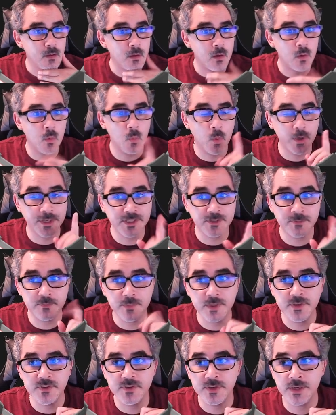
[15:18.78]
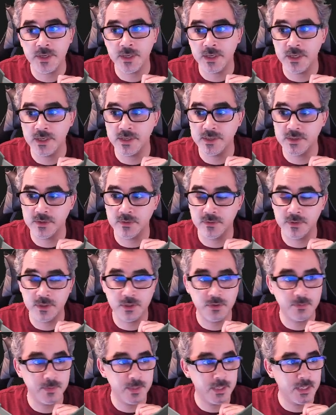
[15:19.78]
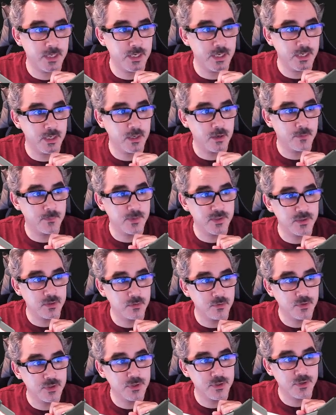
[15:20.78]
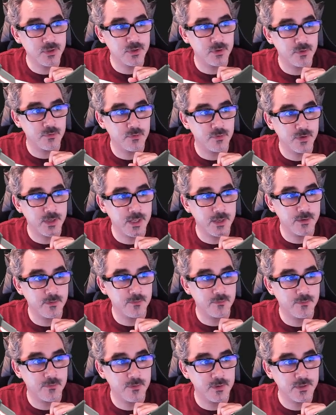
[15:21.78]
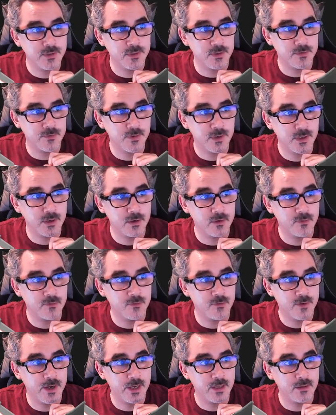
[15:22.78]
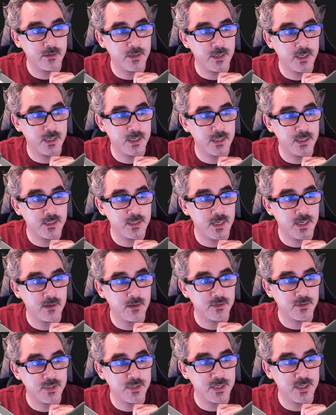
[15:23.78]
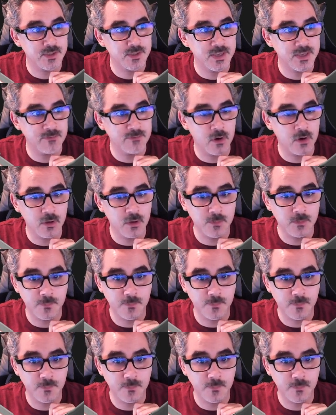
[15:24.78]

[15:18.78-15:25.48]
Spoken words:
What is missing is going to be cleaning up the solution. So for that, first off, I'm gonna file and I will say save all.